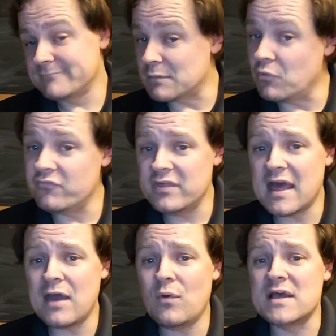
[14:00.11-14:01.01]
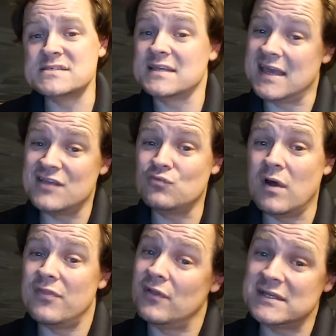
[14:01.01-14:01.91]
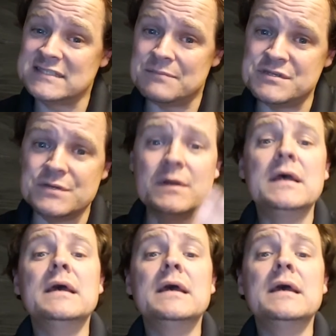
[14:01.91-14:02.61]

come over to the iOS. Guess what? They'll accept you.